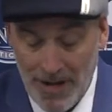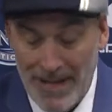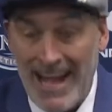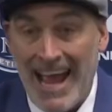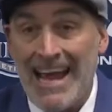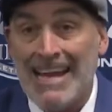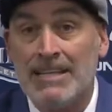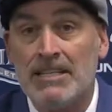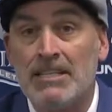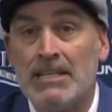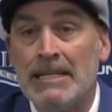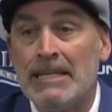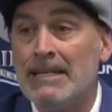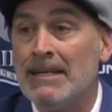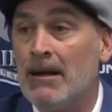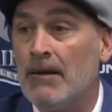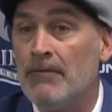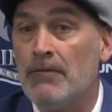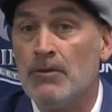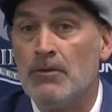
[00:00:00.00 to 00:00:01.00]

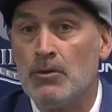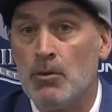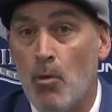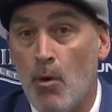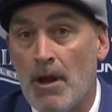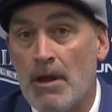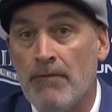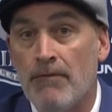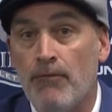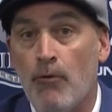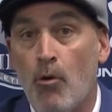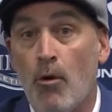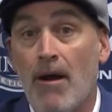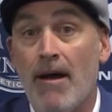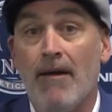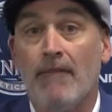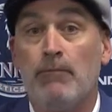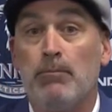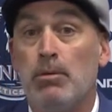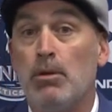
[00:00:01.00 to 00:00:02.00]
19 of the 24
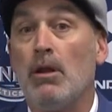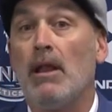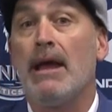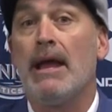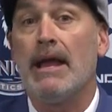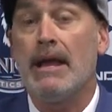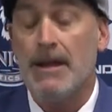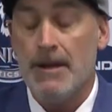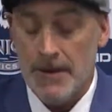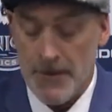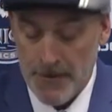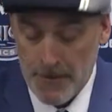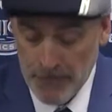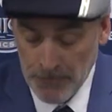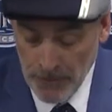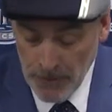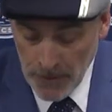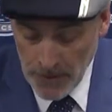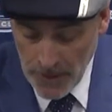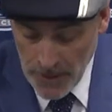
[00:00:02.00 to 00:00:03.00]
have played
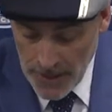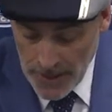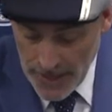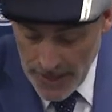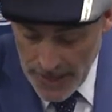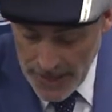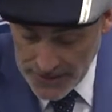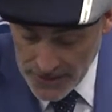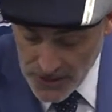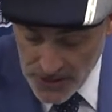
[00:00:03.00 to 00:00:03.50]
at